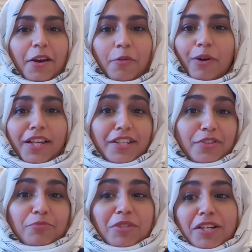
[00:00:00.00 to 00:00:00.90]
Why did
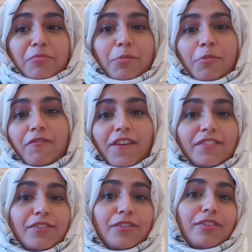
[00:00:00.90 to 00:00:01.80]
you become a
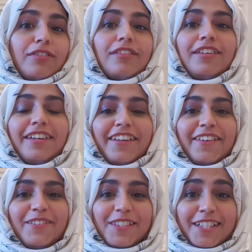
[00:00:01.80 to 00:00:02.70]
professor? You
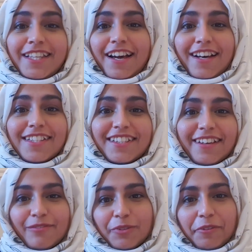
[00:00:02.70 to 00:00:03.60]
know, just ask
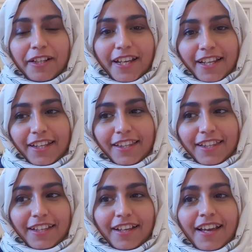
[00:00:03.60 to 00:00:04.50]
everyone
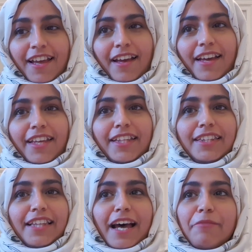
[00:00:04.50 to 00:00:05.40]
anything.
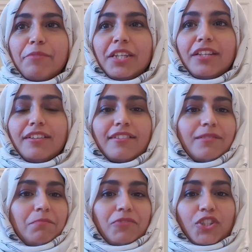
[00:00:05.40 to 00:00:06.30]
In lab
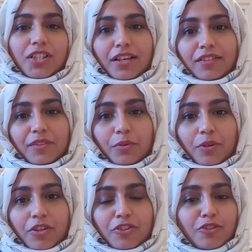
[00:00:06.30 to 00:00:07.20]
meetings, just ask a
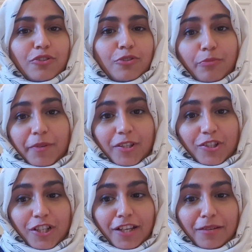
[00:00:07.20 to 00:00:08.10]
question, don't be
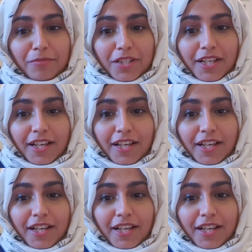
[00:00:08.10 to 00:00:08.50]
ashamed.